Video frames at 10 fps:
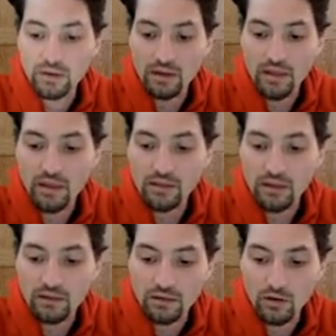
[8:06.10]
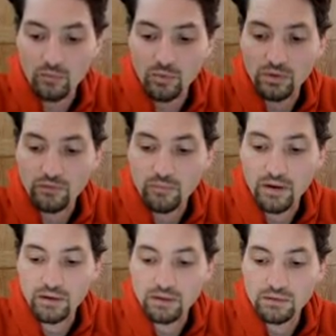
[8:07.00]
then that's the output of
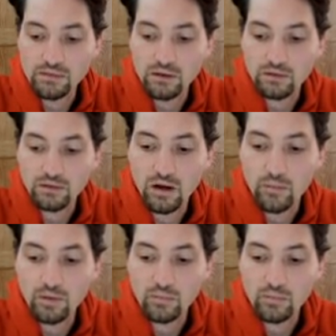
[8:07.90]
my second command with